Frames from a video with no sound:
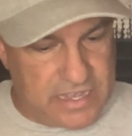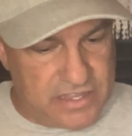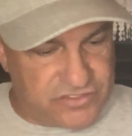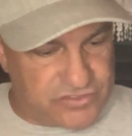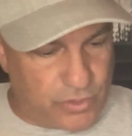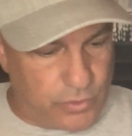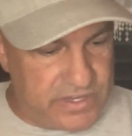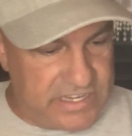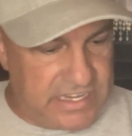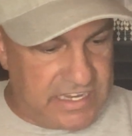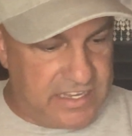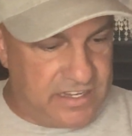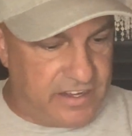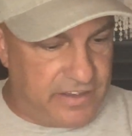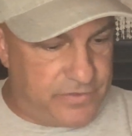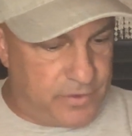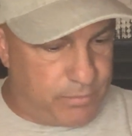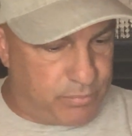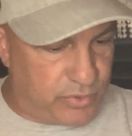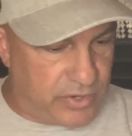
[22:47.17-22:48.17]
so eat
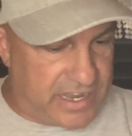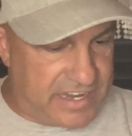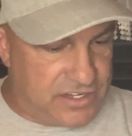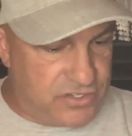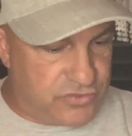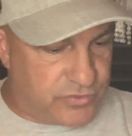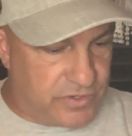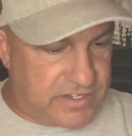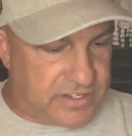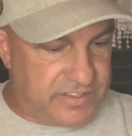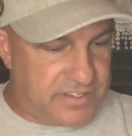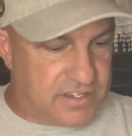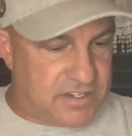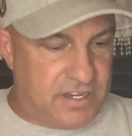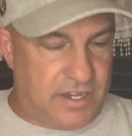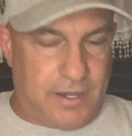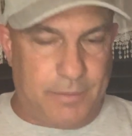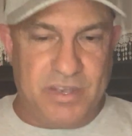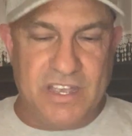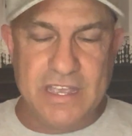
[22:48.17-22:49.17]
of the bread and drink of the
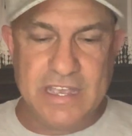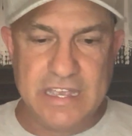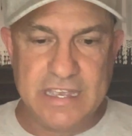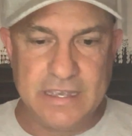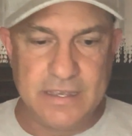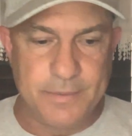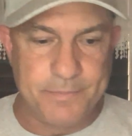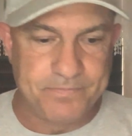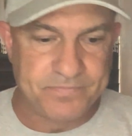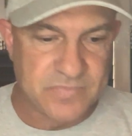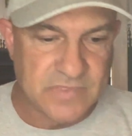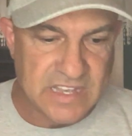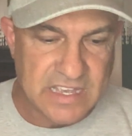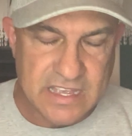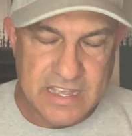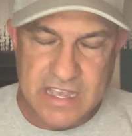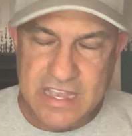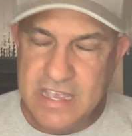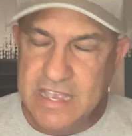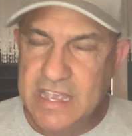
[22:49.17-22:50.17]
cup.
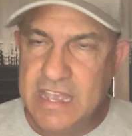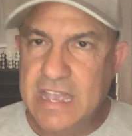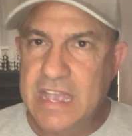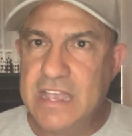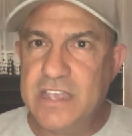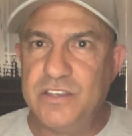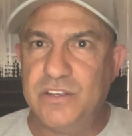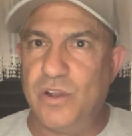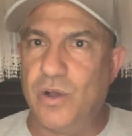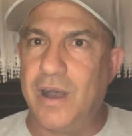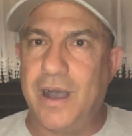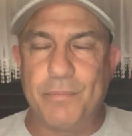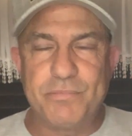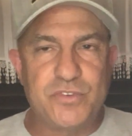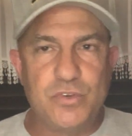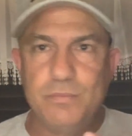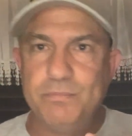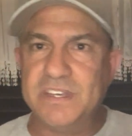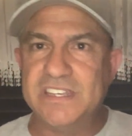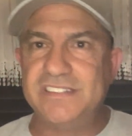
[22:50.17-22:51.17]
You know, I'm
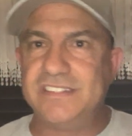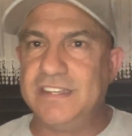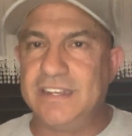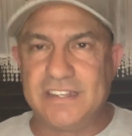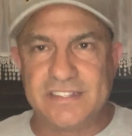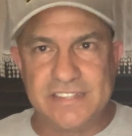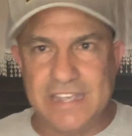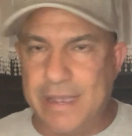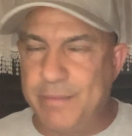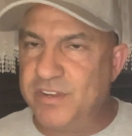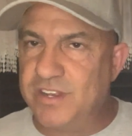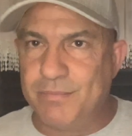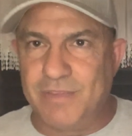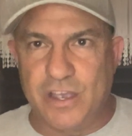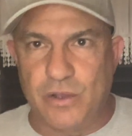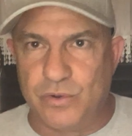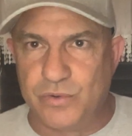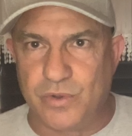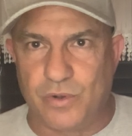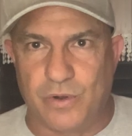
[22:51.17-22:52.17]
too busy examining my
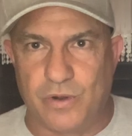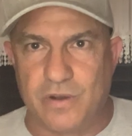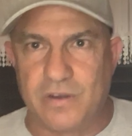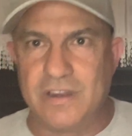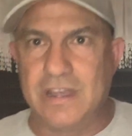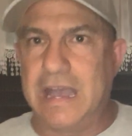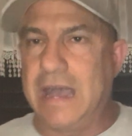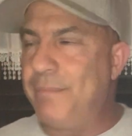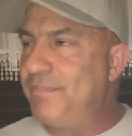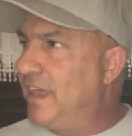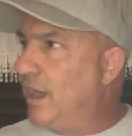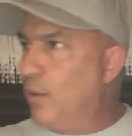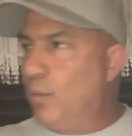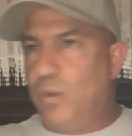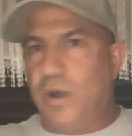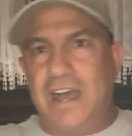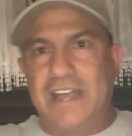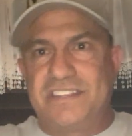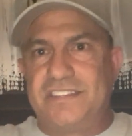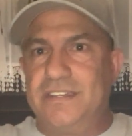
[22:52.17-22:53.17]
own heart. I'm not
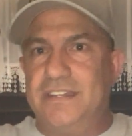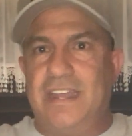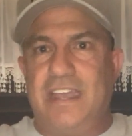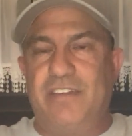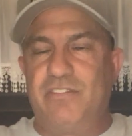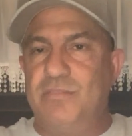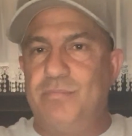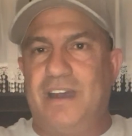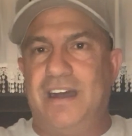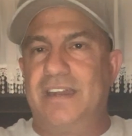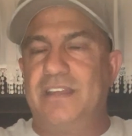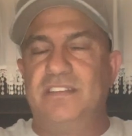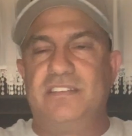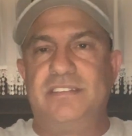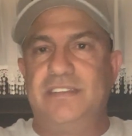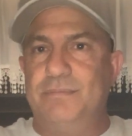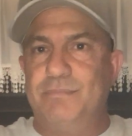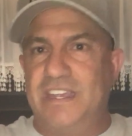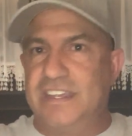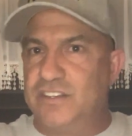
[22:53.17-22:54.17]
watching everybody
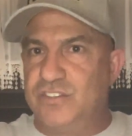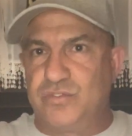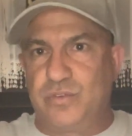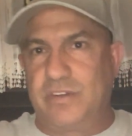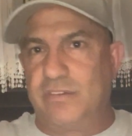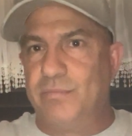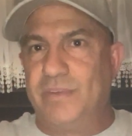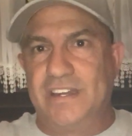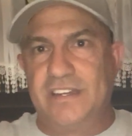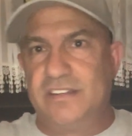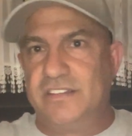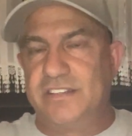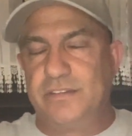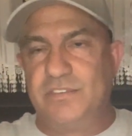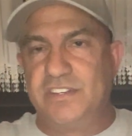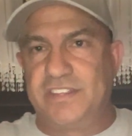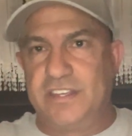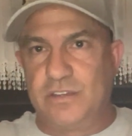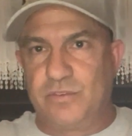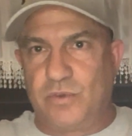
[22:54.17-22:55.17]
see, making sure everybody does
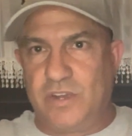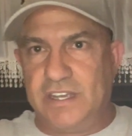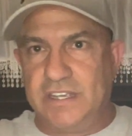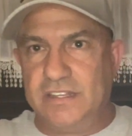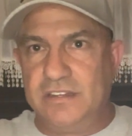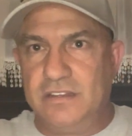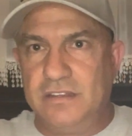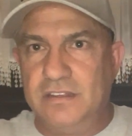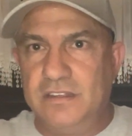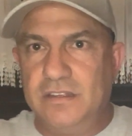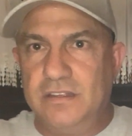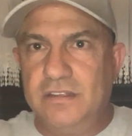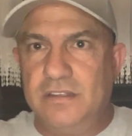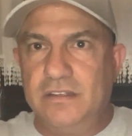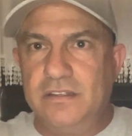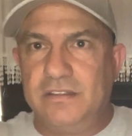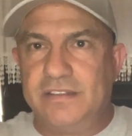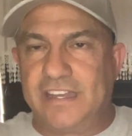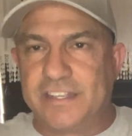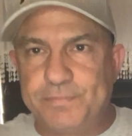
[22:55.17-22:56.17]
everything right.
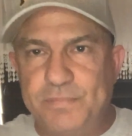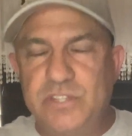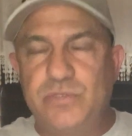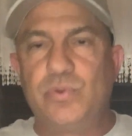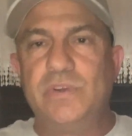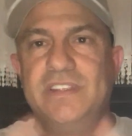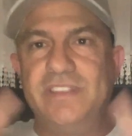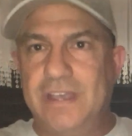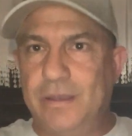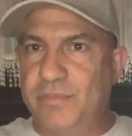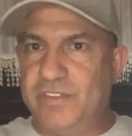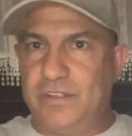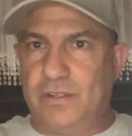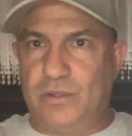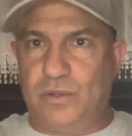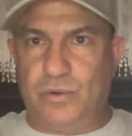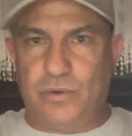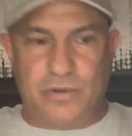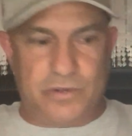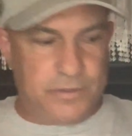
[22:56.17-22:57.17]
That's between them and the
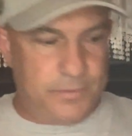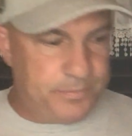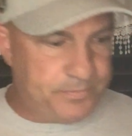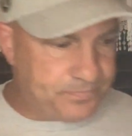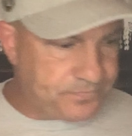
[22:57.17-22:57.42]
Lord,